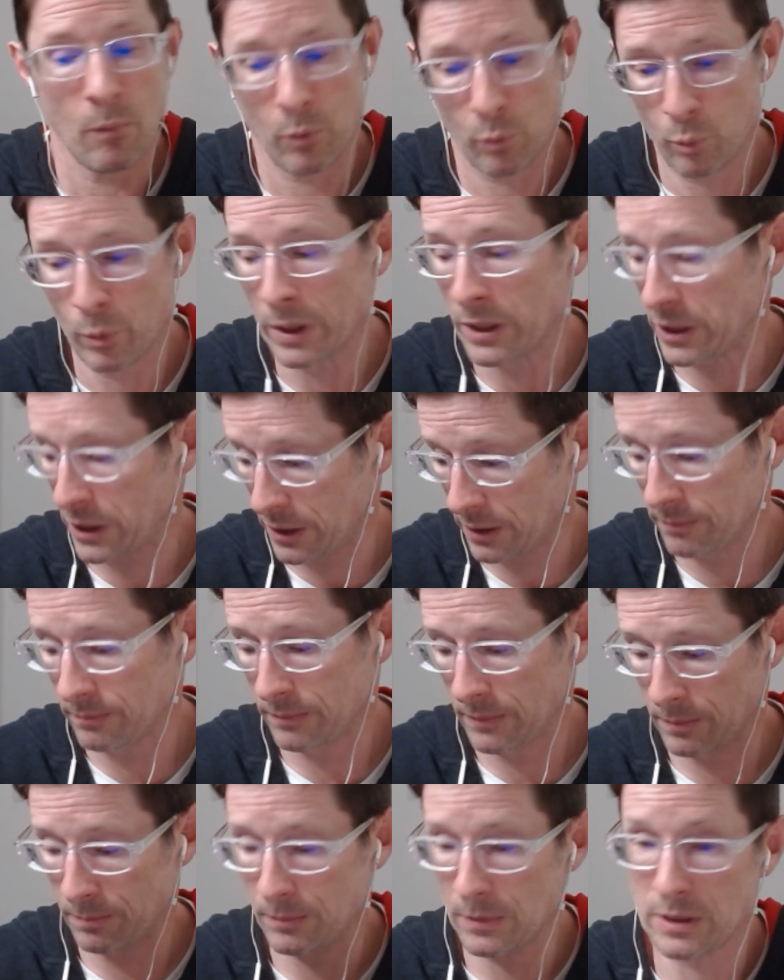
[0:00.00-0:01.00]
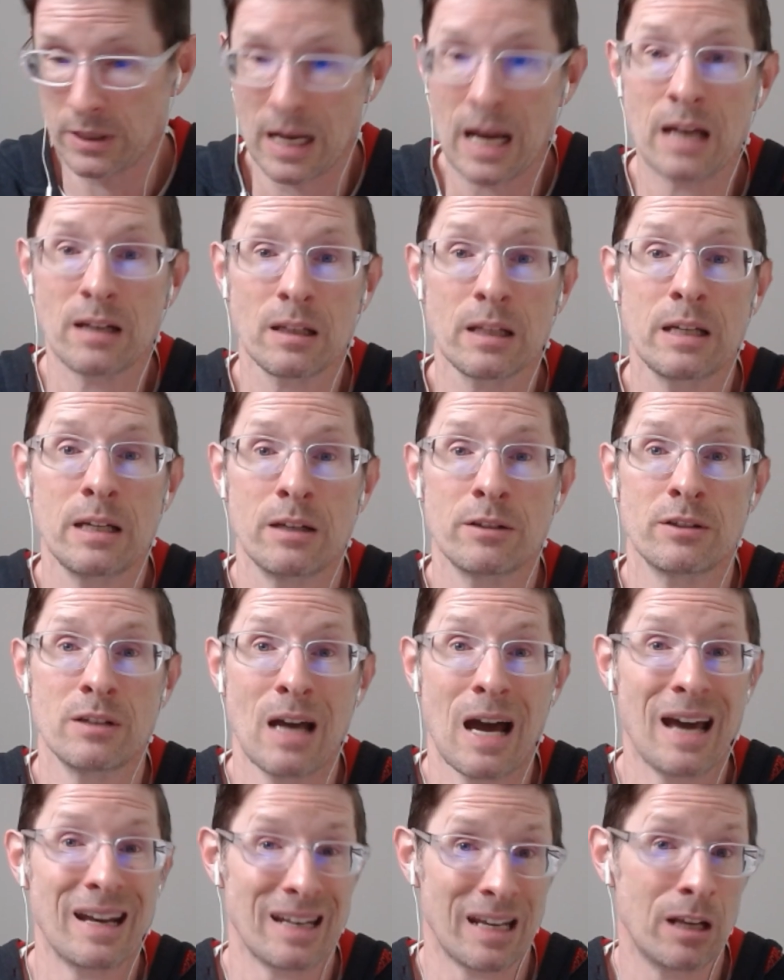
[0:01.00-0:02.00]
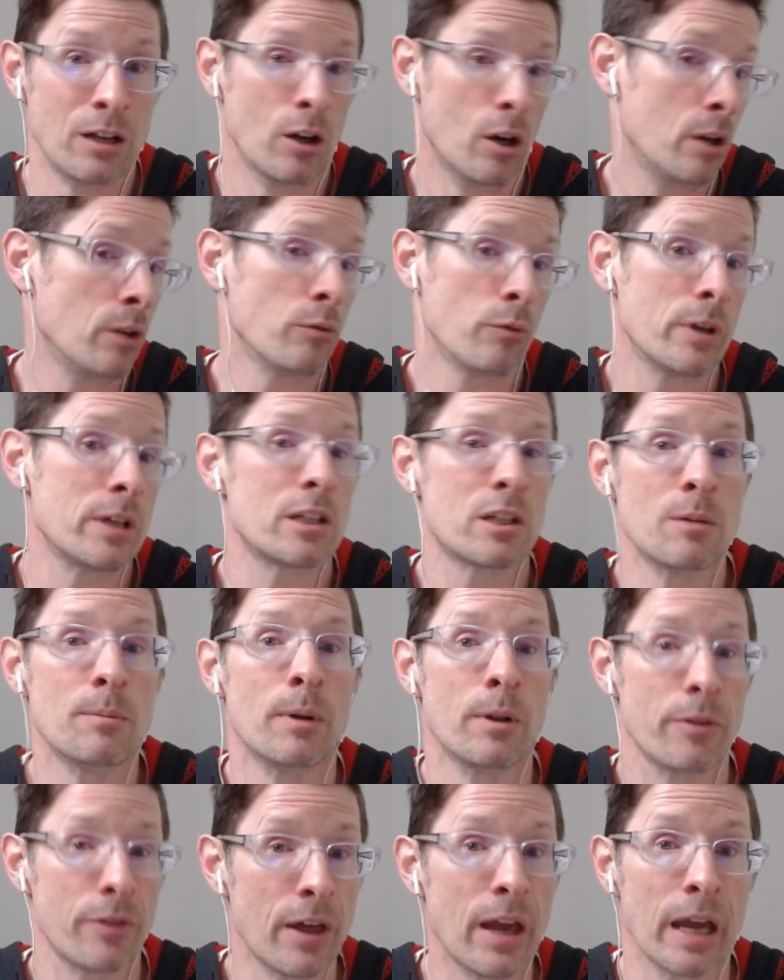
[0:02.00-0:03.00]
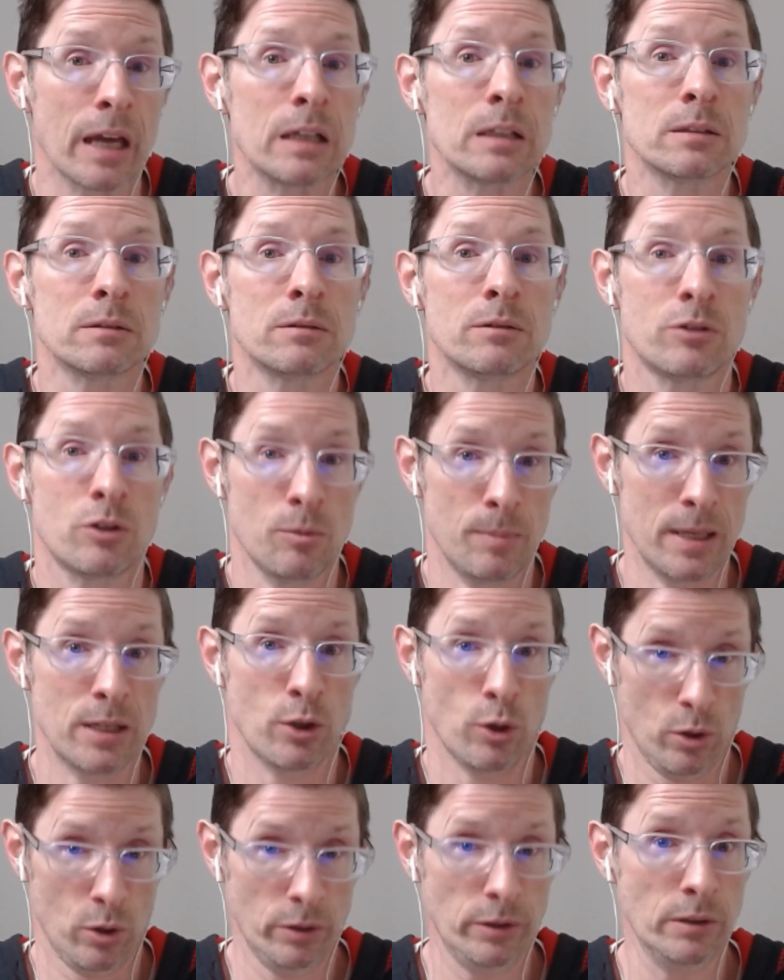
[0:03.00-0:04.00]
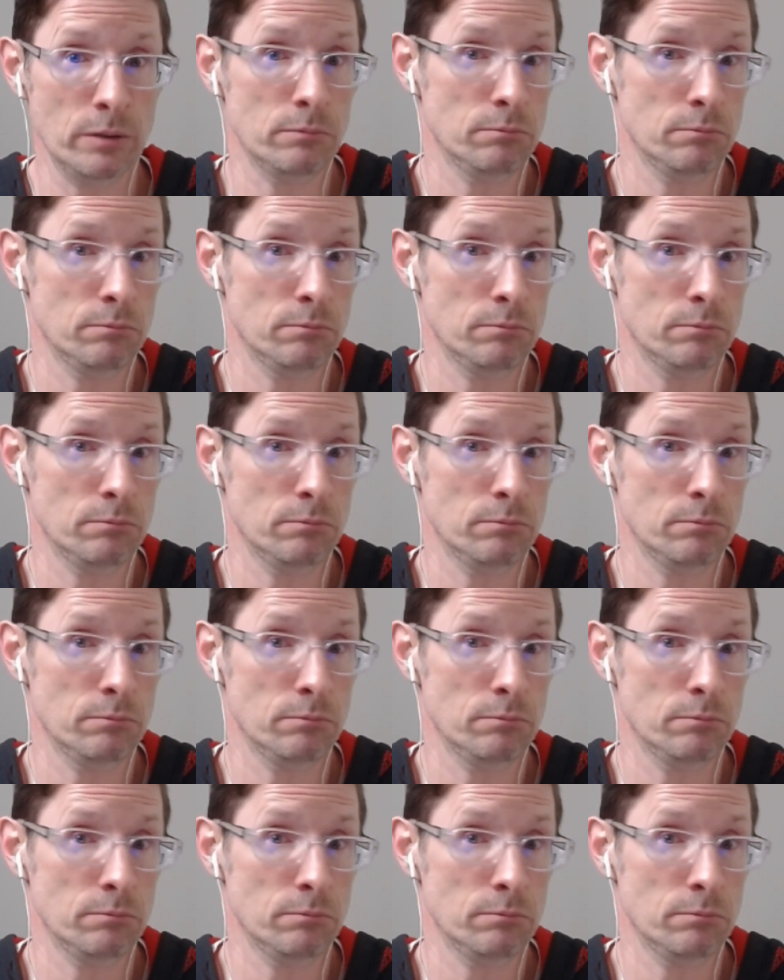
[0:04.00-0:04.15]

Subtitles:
which sadly is not an unreasonable thing to be told,